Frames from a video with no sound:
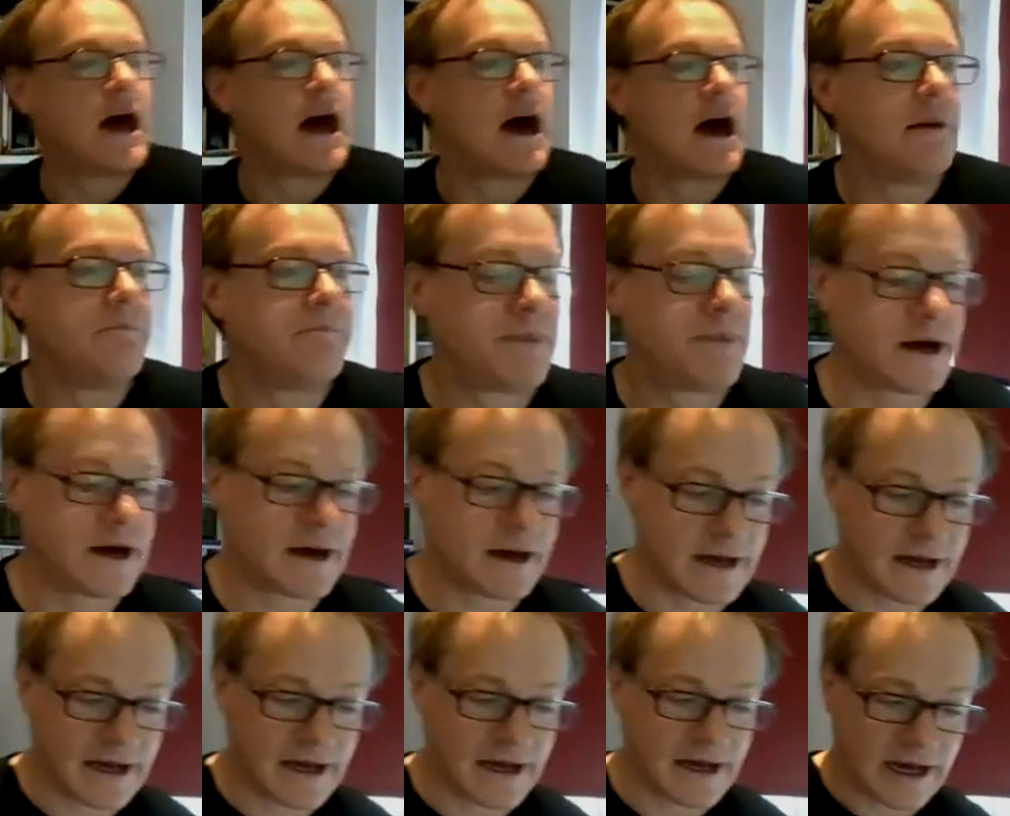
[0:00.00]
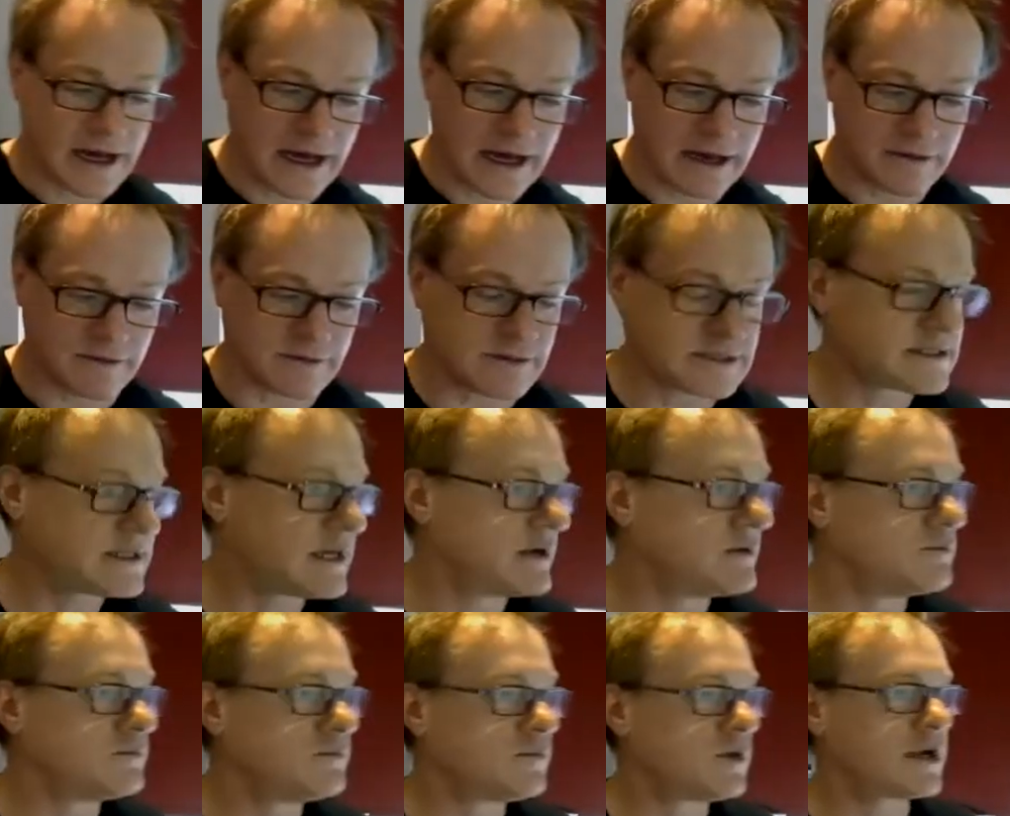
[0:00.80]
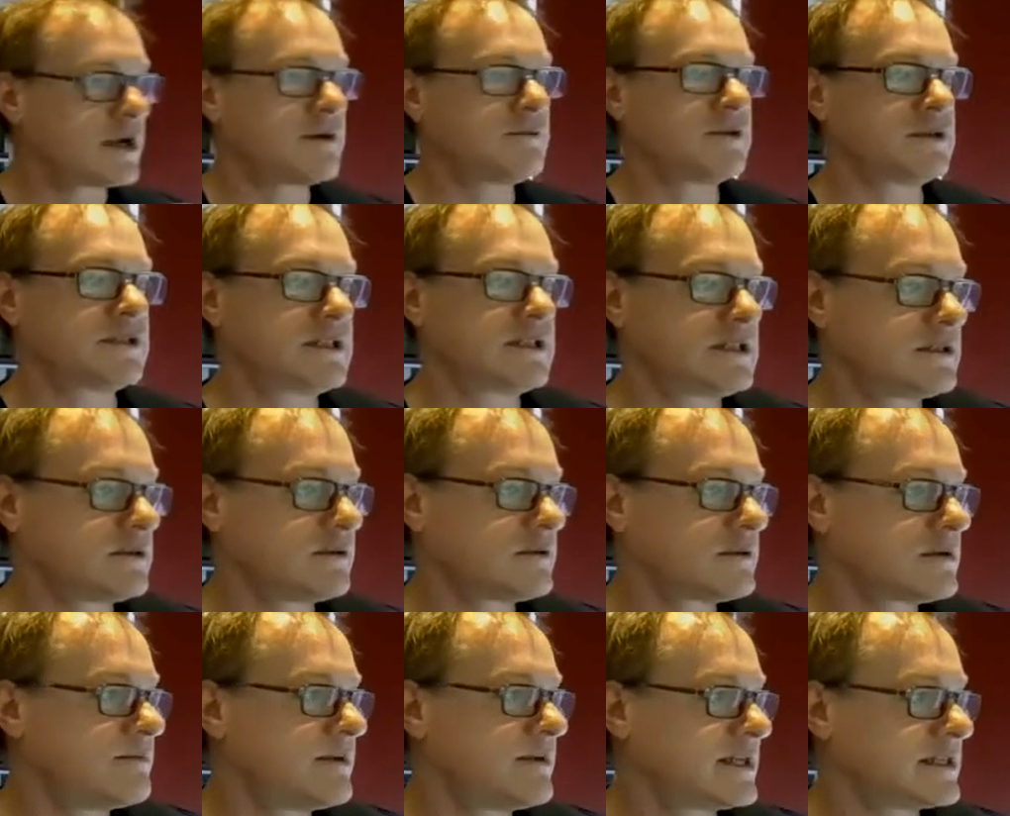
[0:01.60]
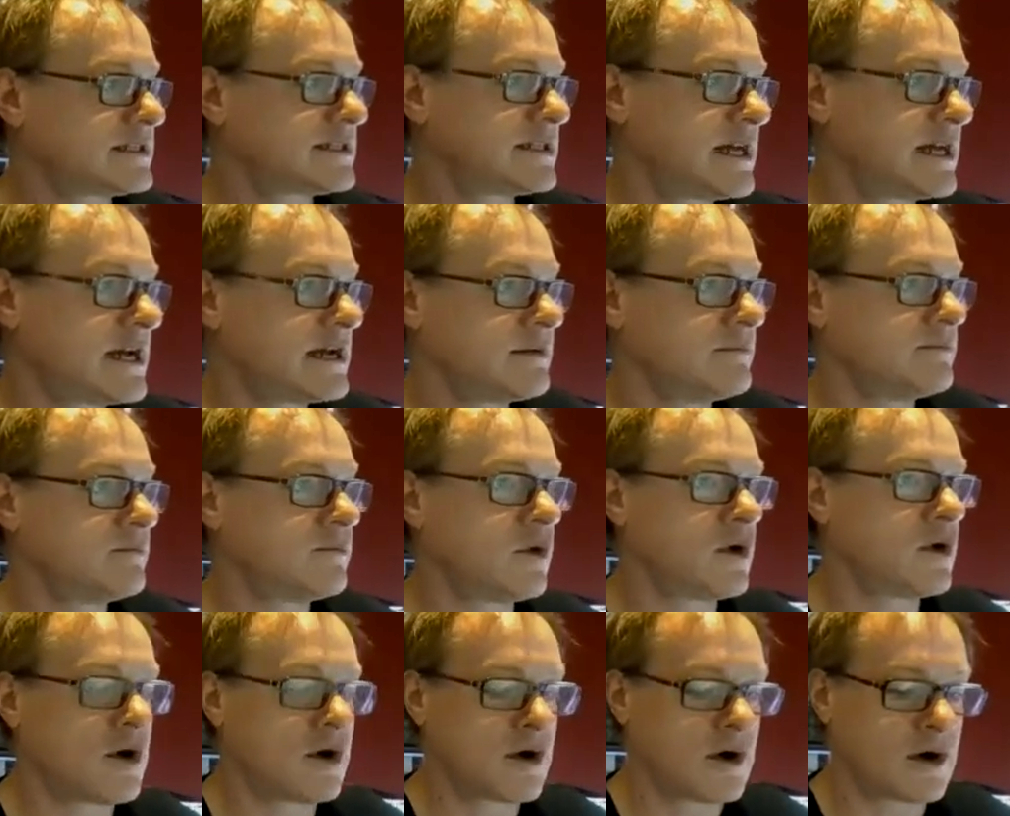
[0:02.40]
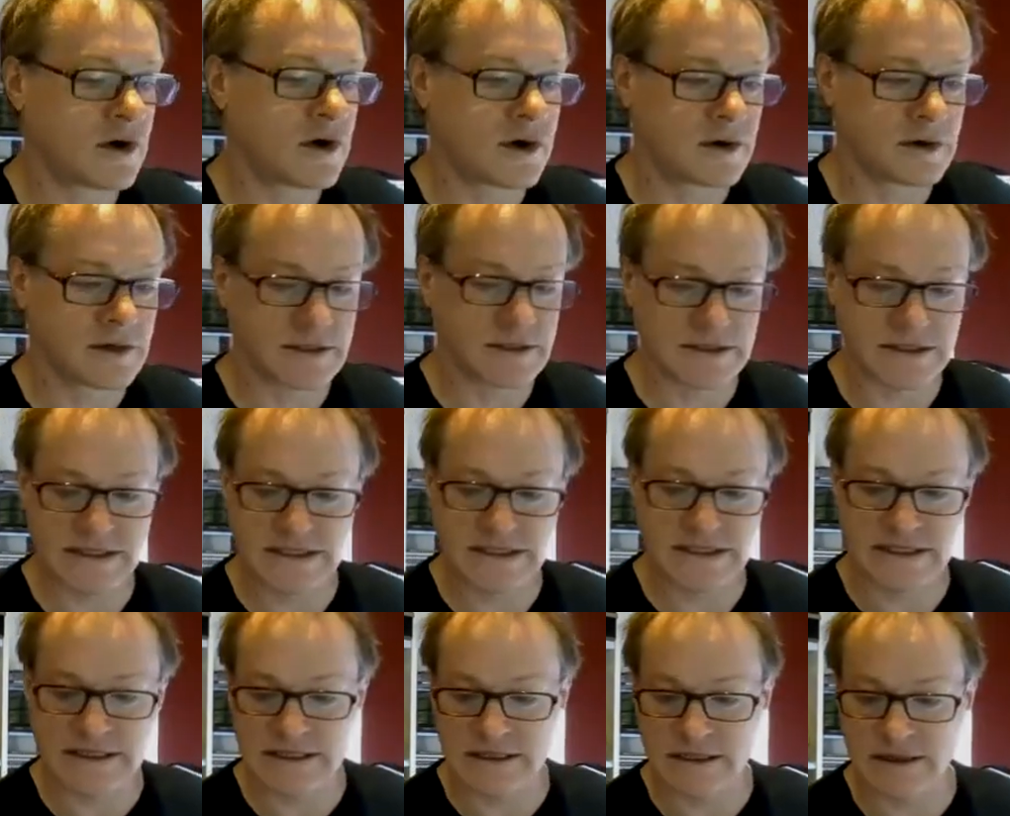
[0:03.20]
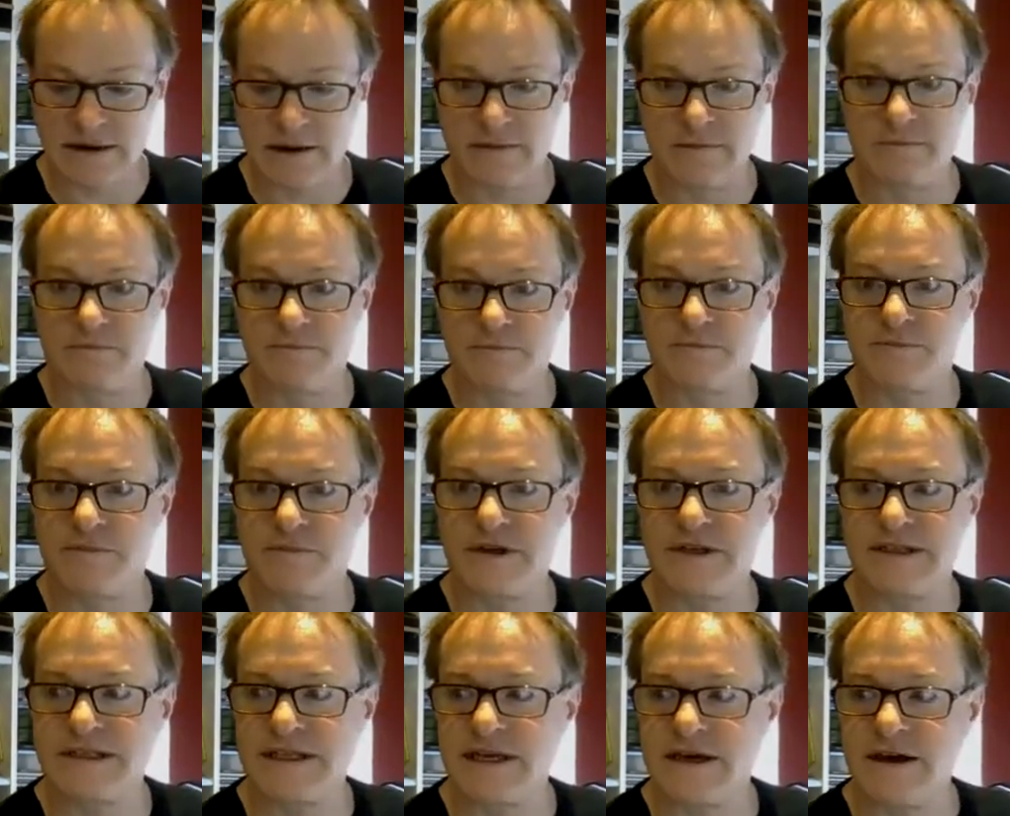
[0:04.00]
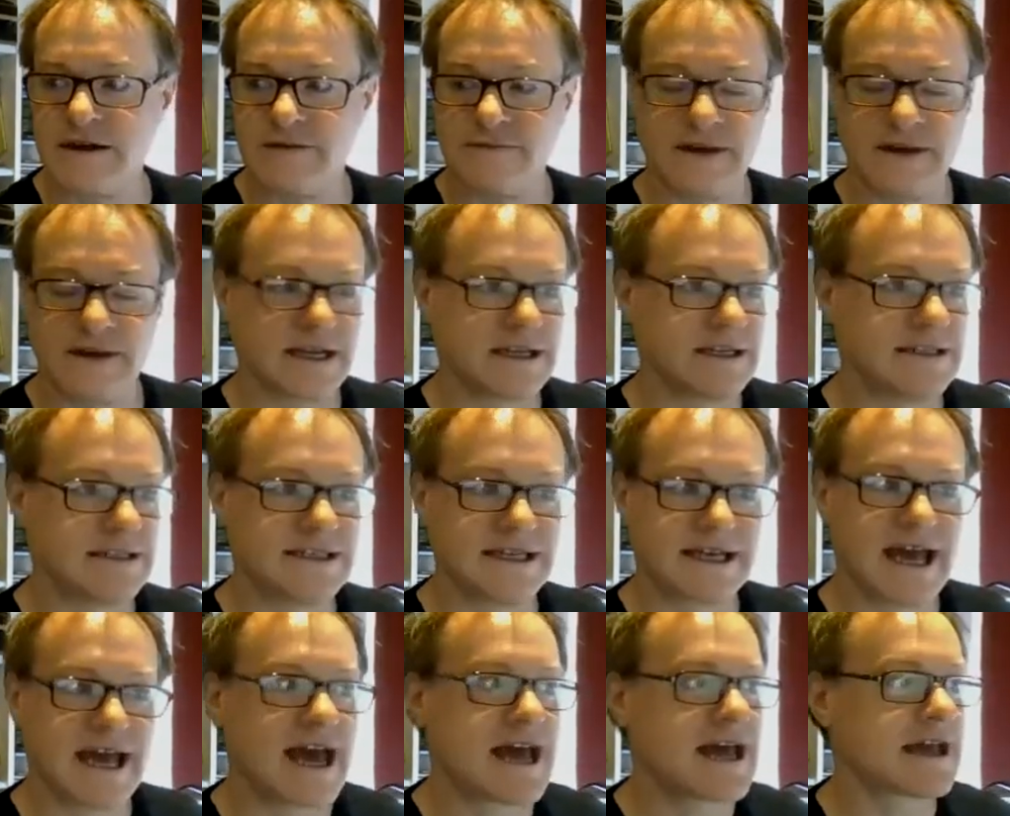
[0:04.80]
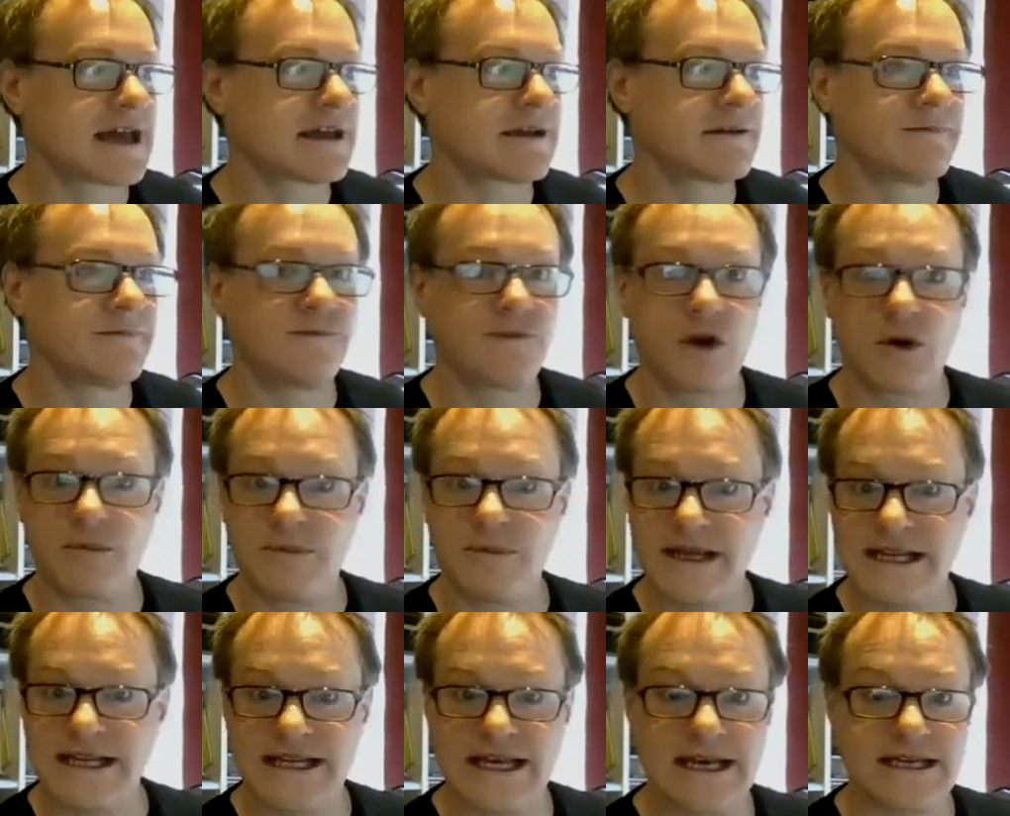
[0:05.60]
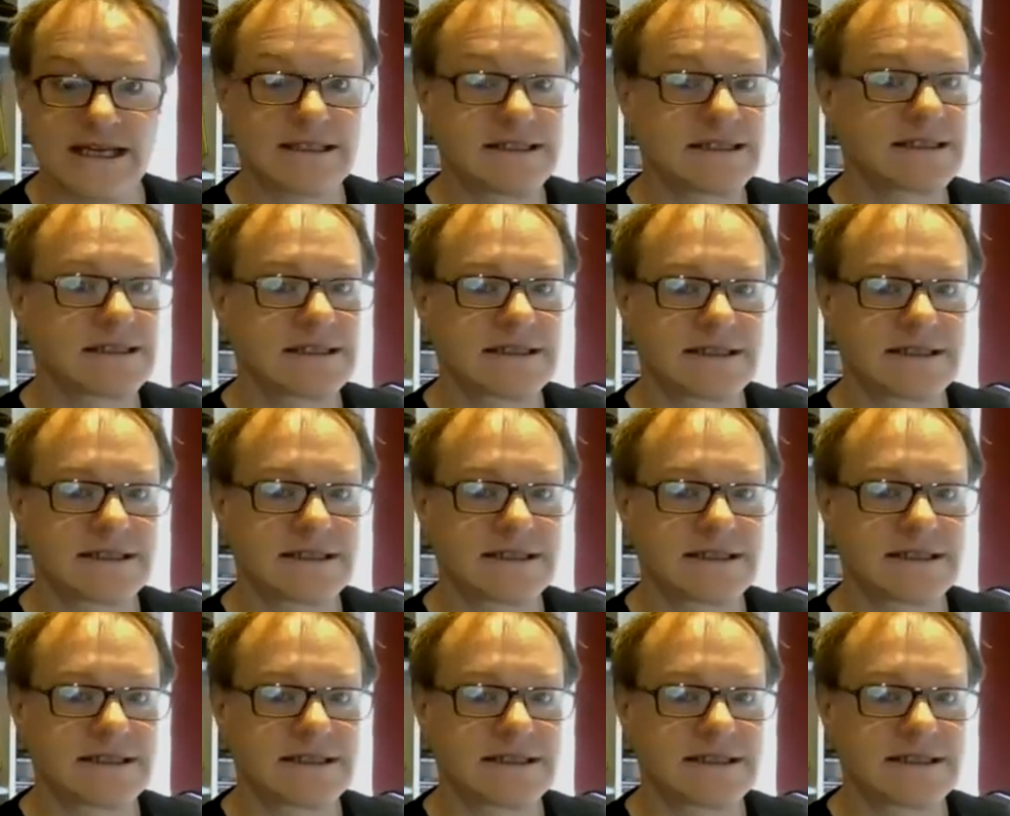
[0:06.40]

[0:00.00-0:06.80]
But so what I wanted to talk about today was preserving decaying floppy disks.